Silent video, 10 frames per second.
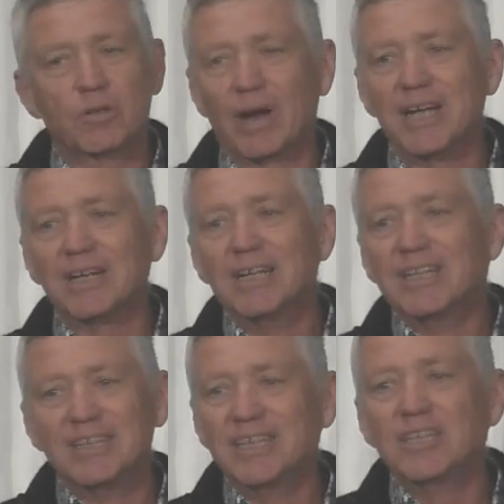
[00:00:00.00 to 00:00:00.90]
great
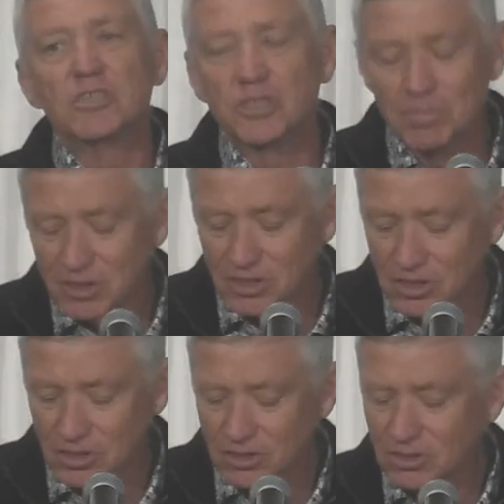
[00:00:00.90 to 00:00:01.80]
leadership
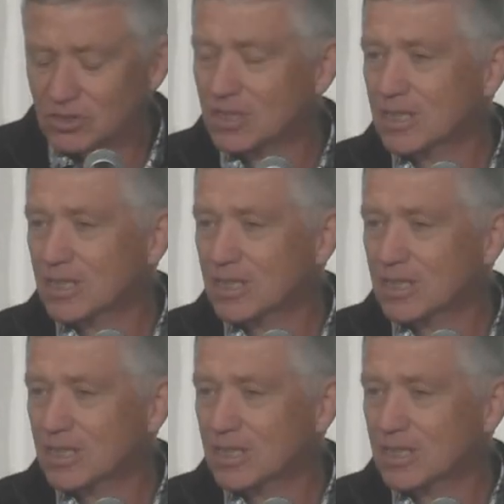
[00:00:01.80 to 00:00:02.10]
decisions,